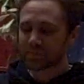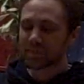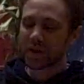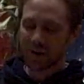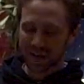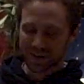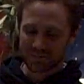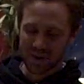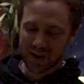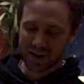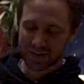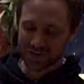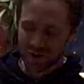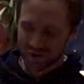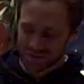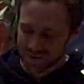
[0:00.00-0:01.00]
it gets better,
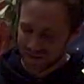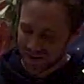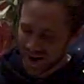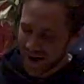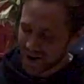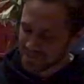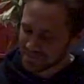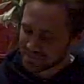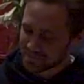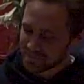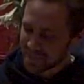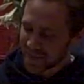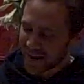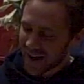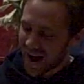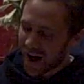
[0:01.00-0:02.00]
trust me.
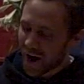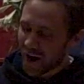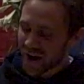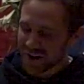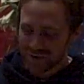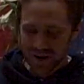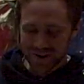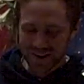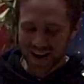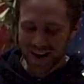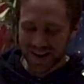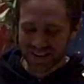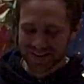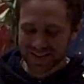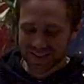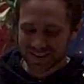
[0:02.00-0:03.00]
A hive only
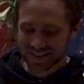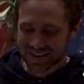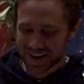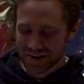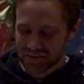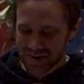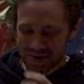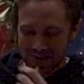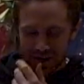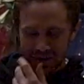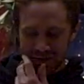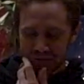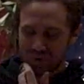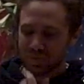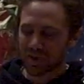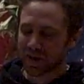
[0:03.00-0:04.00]
has a 6-day window
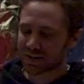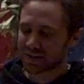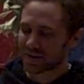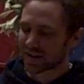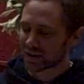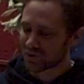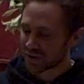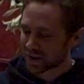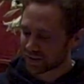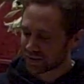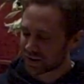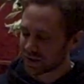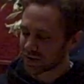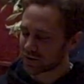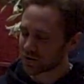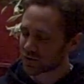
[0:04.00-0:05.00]
to replace their queen,
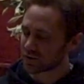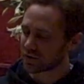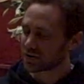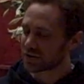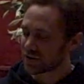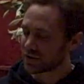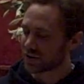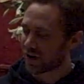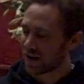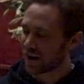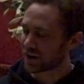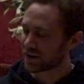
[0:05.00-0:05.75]
should she die